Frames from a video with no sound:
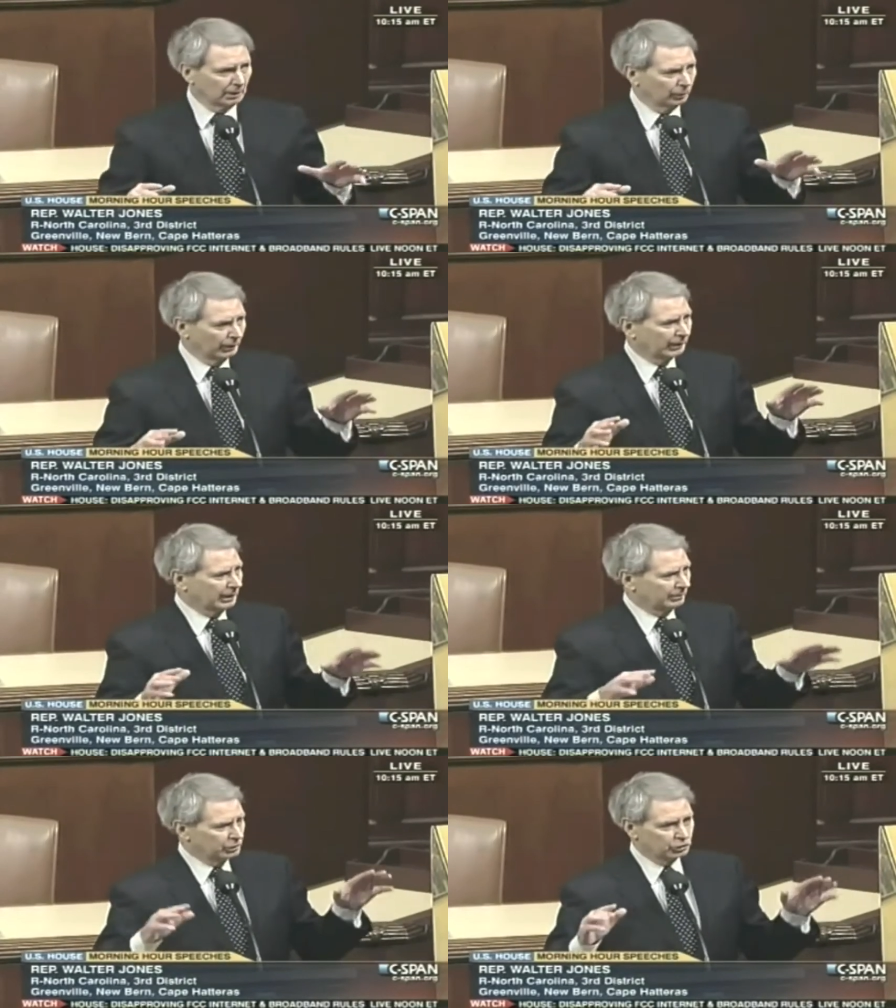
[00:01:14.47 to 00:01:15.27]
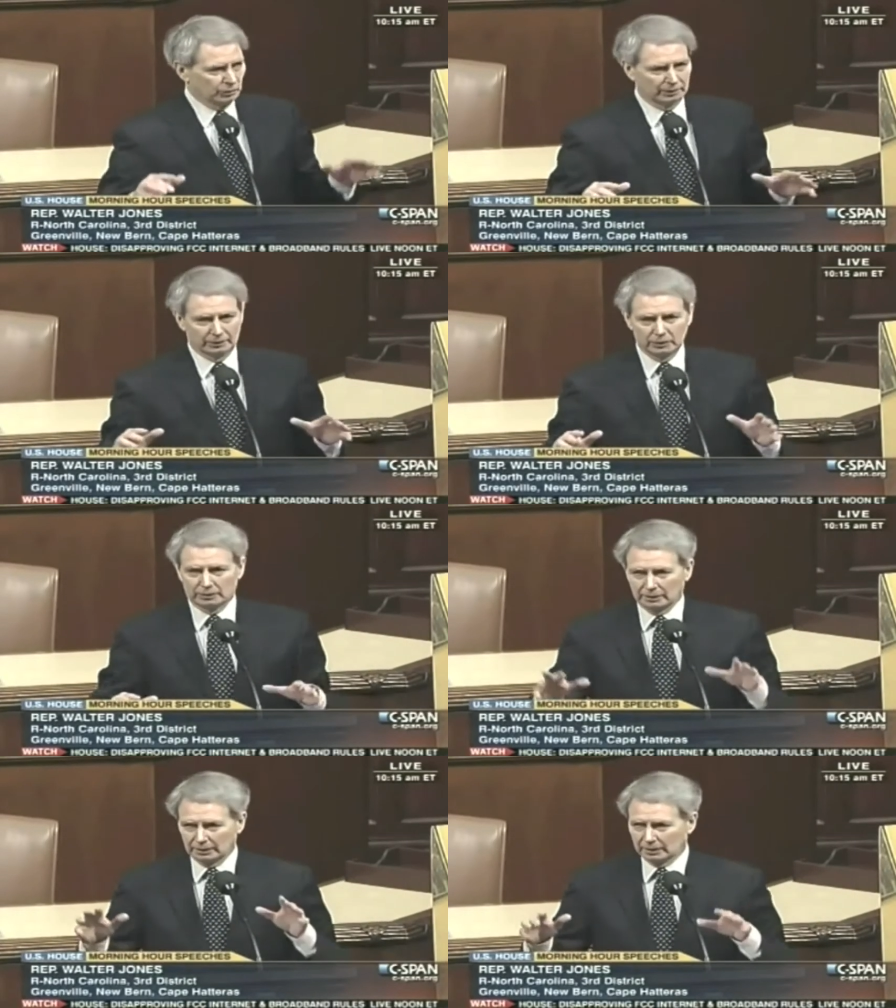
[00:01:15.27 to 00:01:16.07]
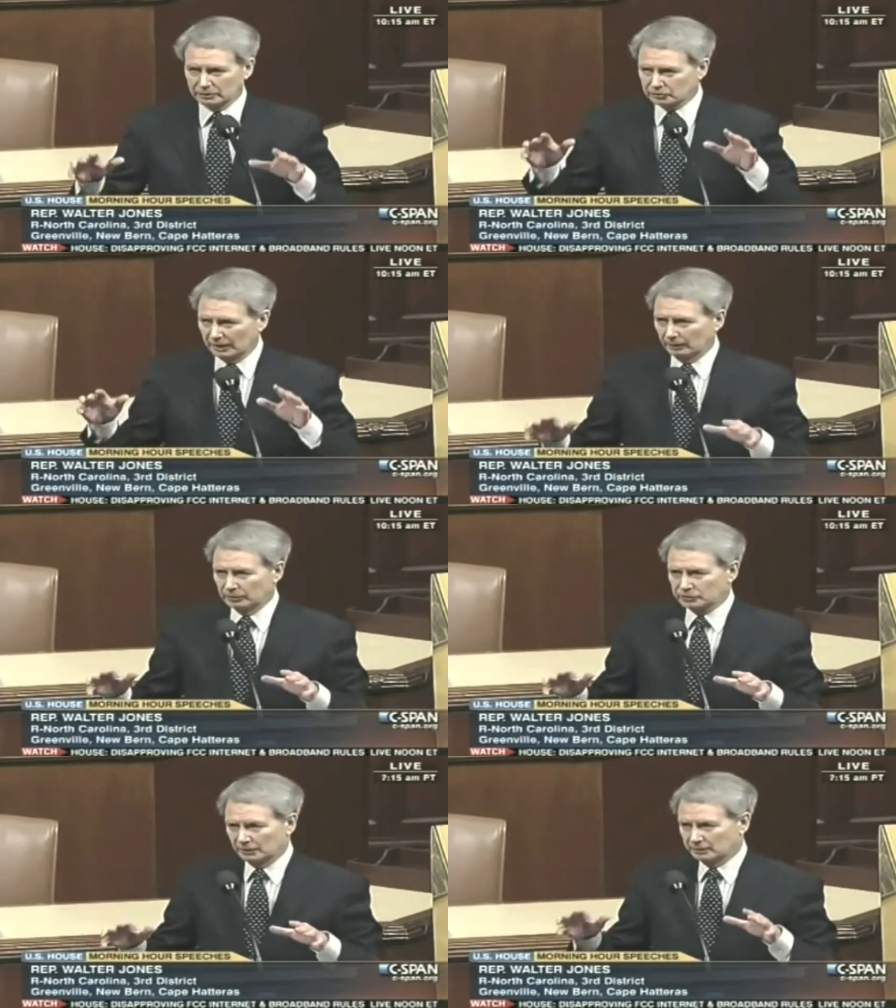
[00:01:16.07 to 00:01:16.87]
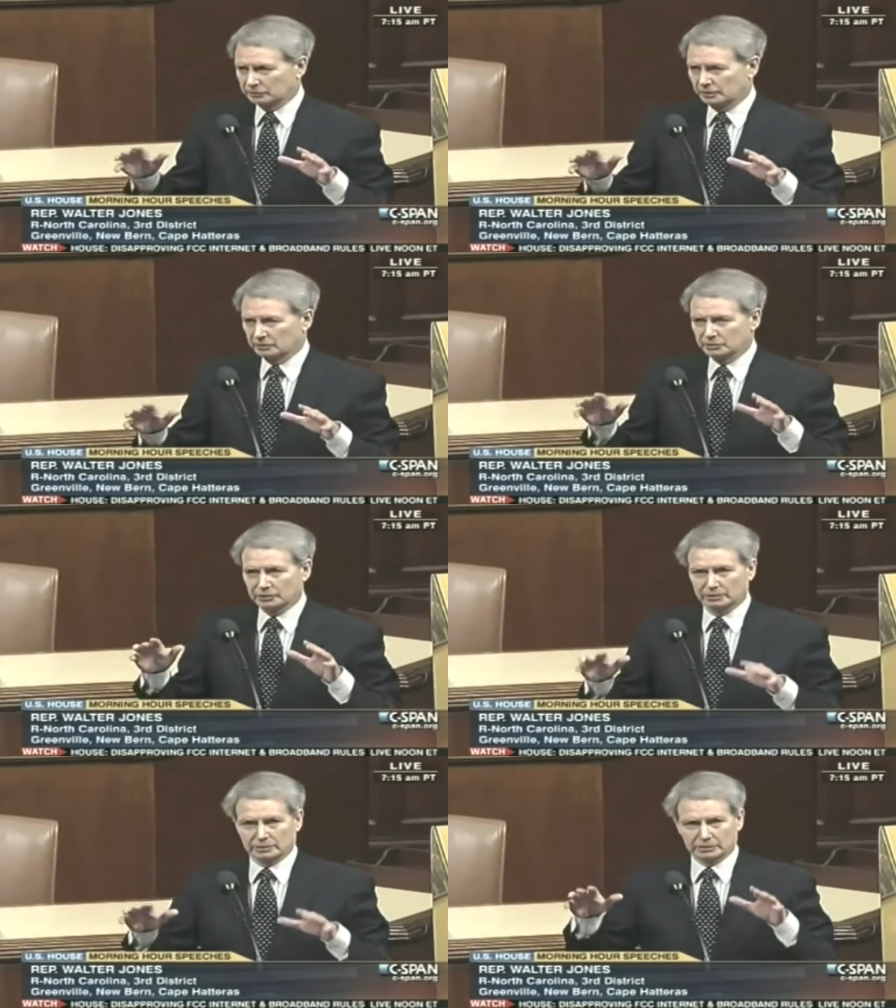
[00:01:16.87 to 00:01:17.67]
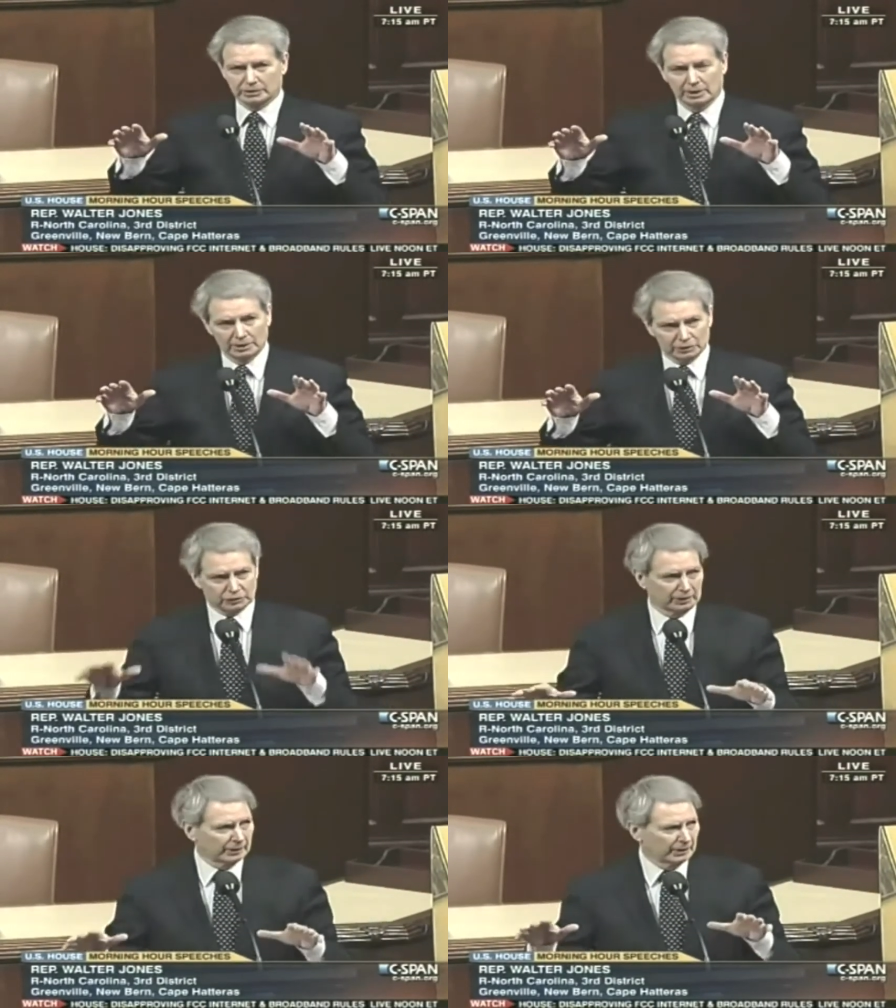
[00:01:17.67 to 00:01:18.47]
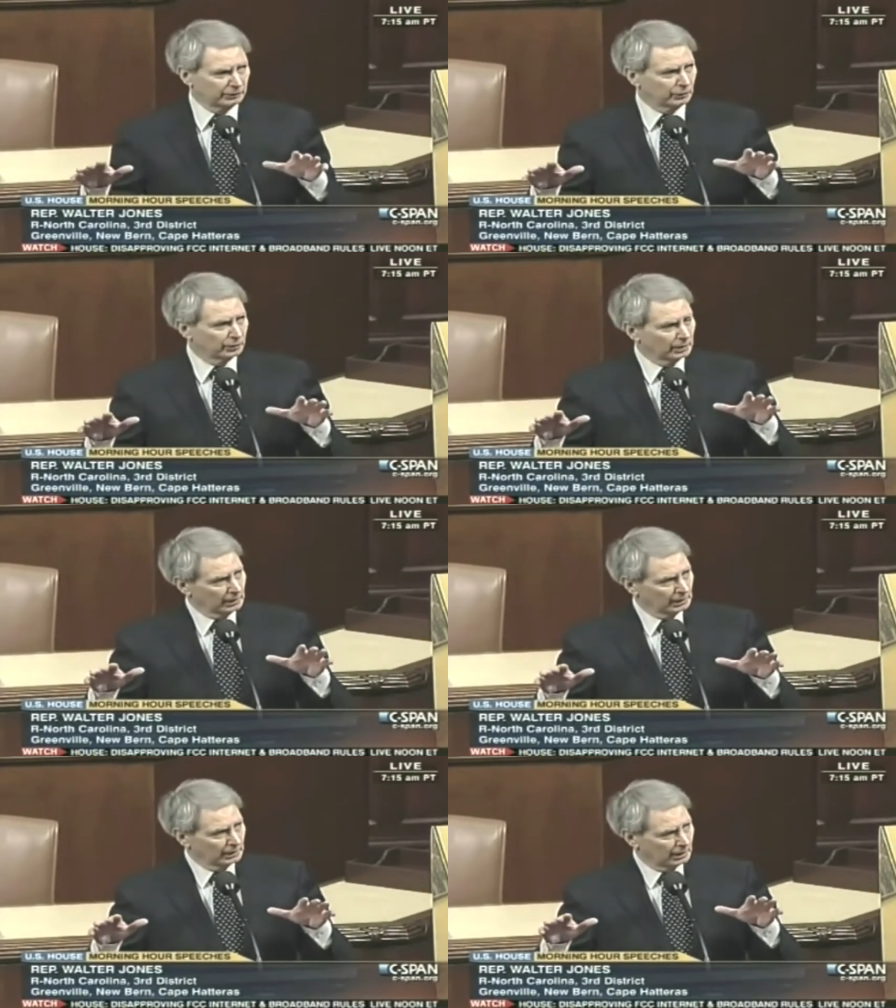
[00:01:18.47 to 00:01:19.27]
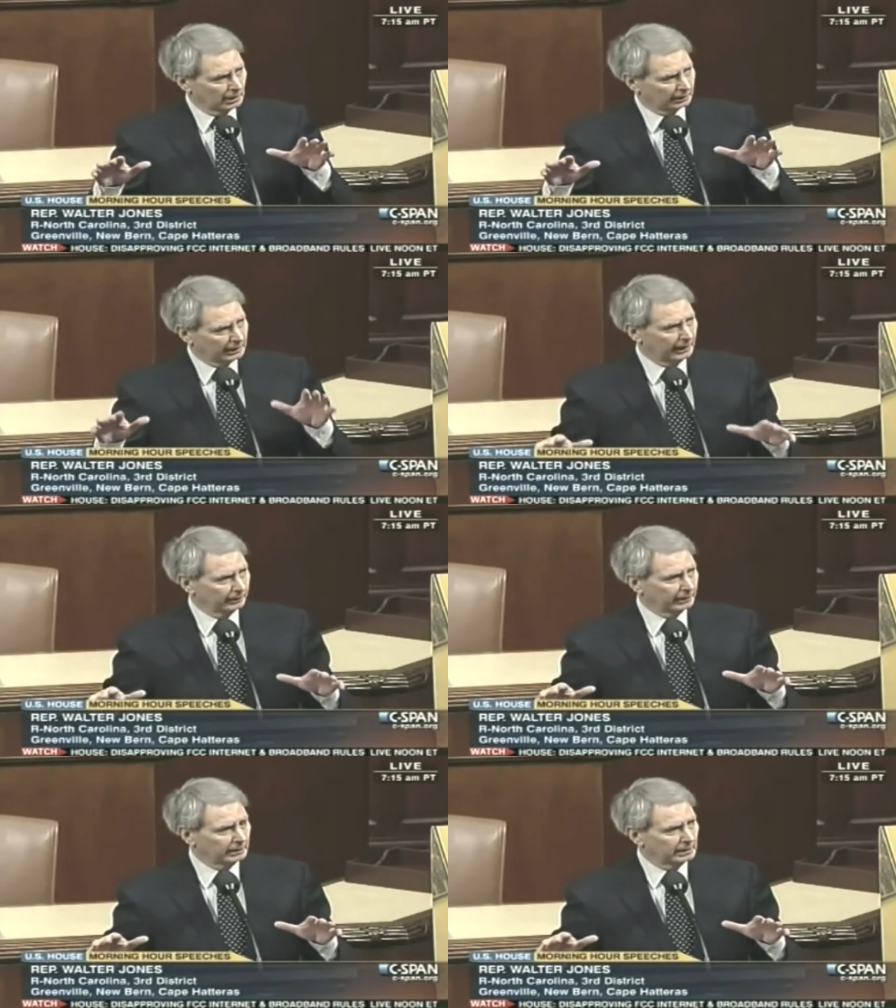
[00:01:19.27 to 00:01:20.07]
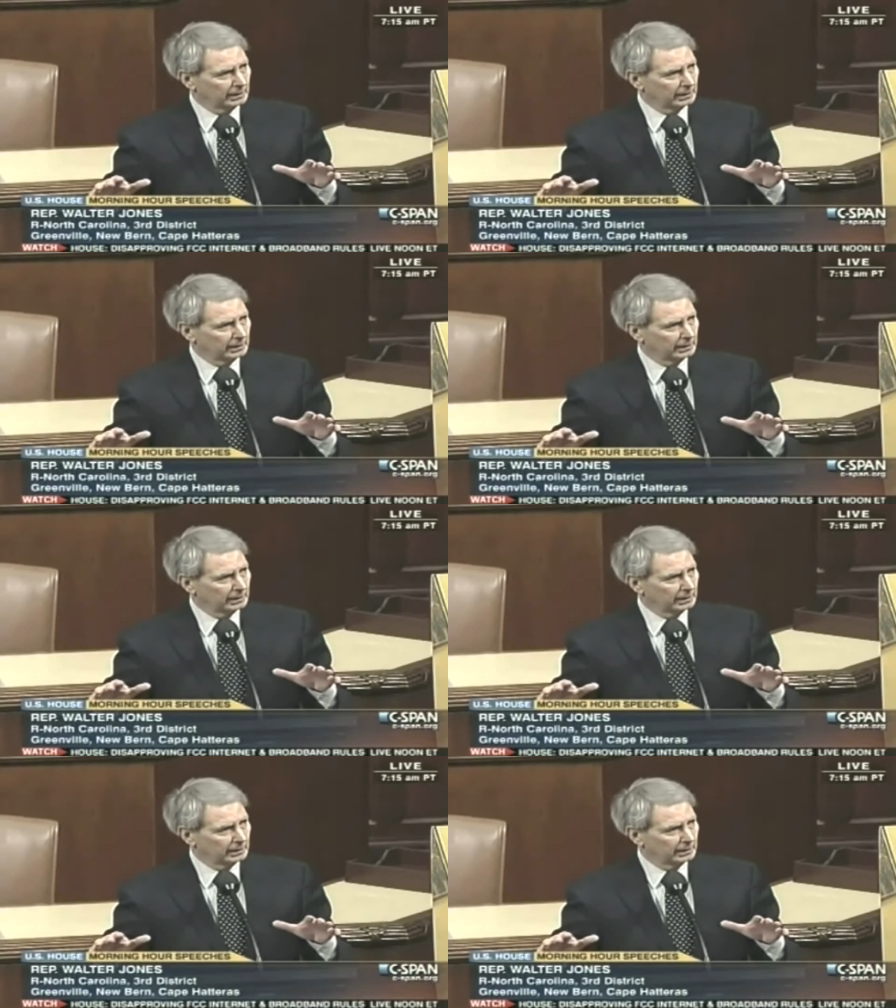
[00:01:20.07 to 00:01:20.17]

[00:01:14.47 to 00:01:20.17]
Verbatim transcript: we can't be sure that you can get a sandwich at the senior citizen center in your uh, county.